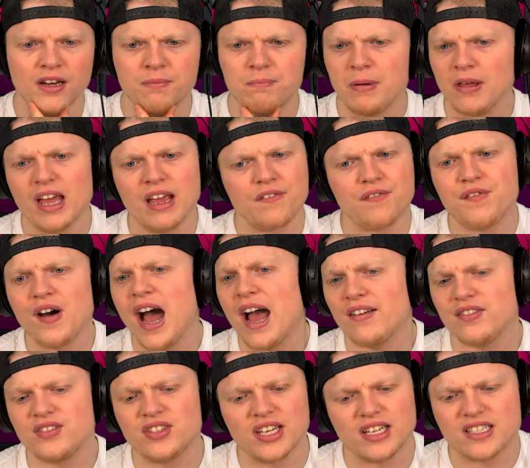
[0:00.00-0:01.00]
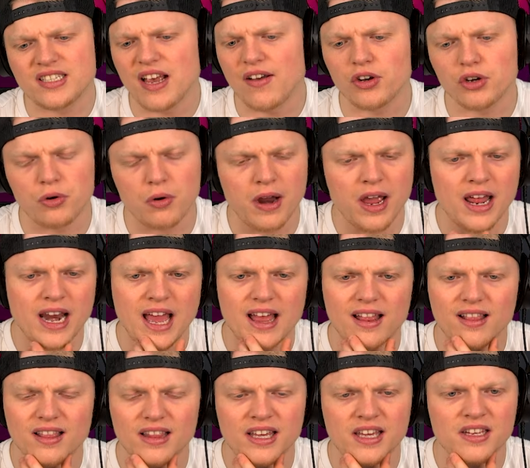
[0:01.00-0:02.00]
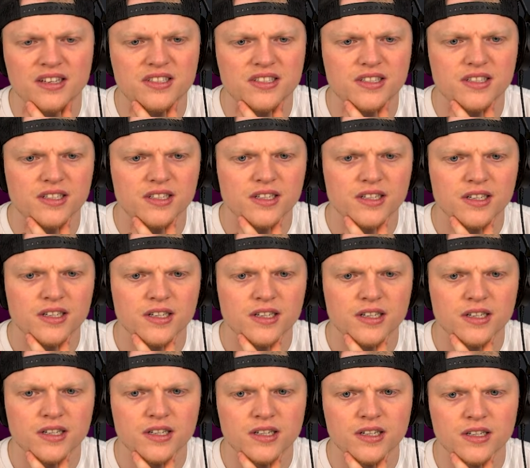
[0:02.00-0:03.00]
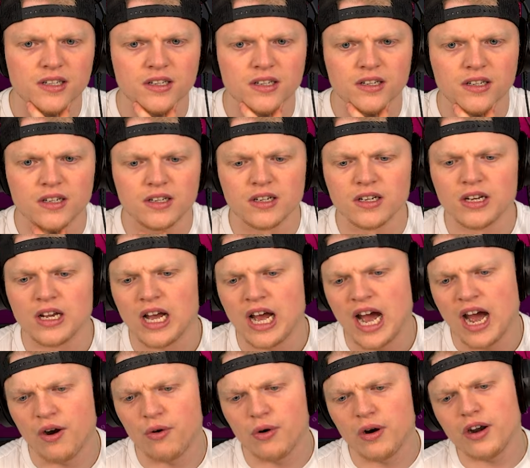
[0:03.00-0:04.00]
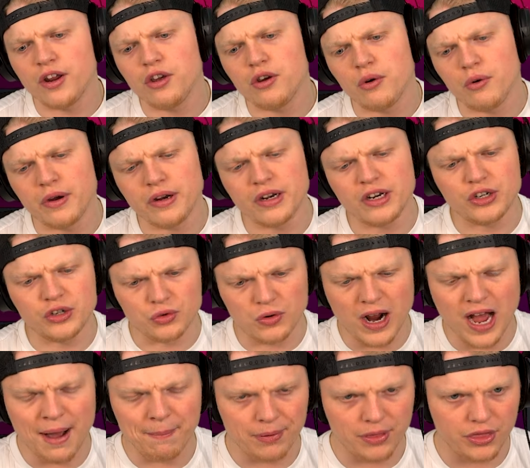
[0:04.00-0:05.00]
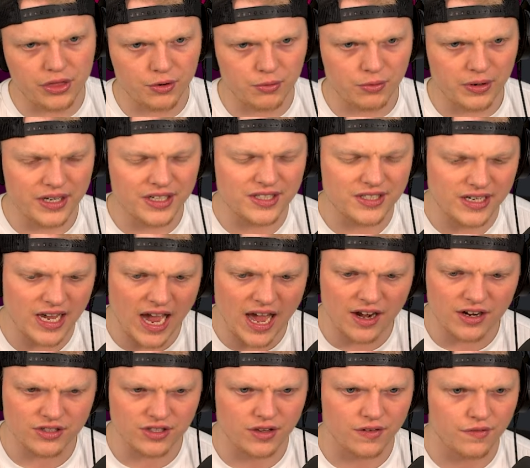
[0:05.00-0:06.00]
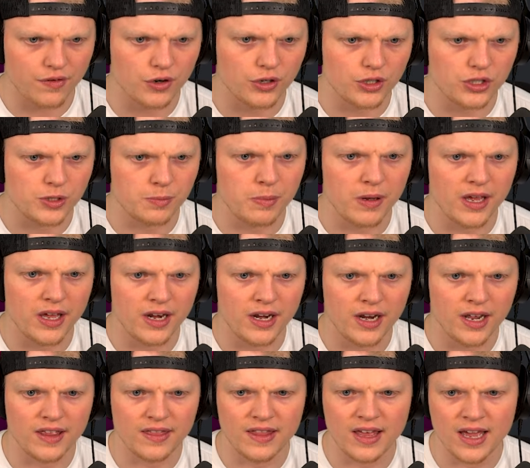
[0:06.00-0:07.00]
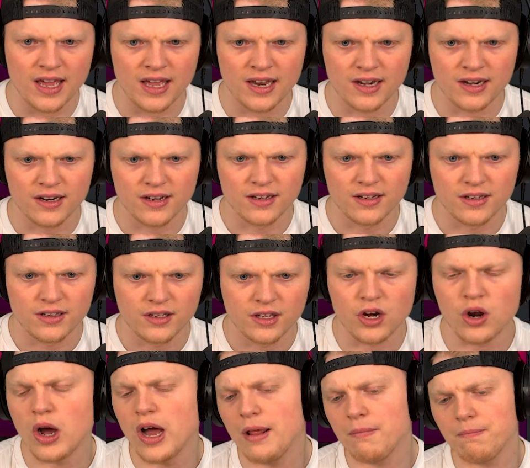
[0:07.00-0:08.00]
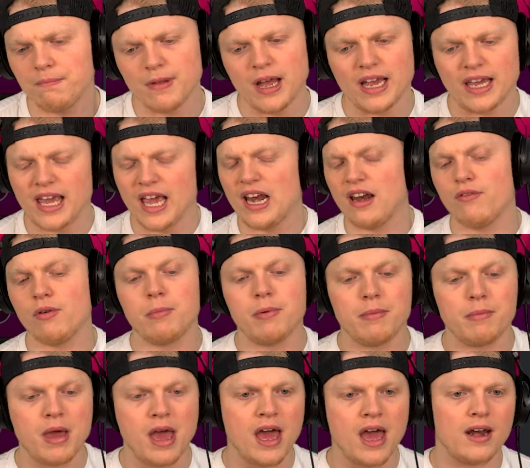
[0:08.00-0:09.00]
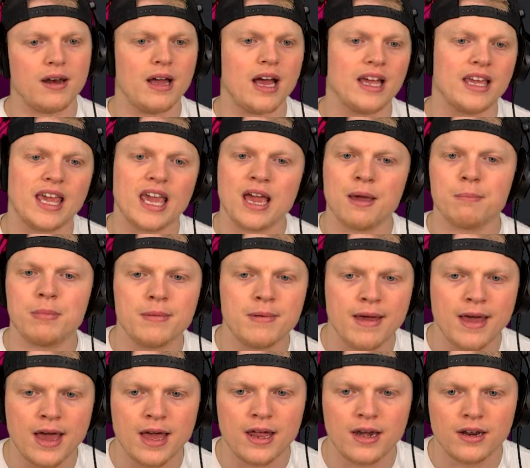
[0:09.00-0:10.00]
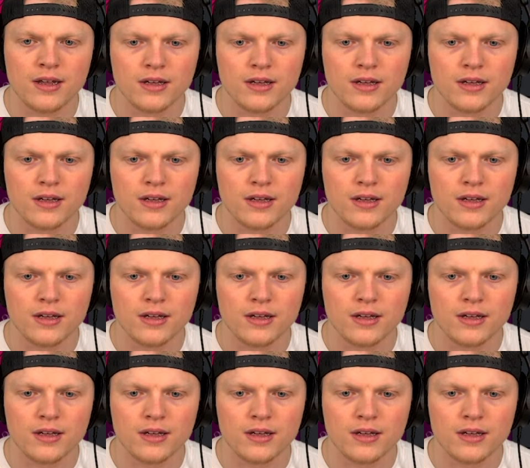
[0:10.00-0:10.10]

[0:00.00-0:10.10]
Be like 5-7 grand at least. How are you going to drop 3 scatters in the first spin and then, you know what? I can't even be mad. I can't be mad.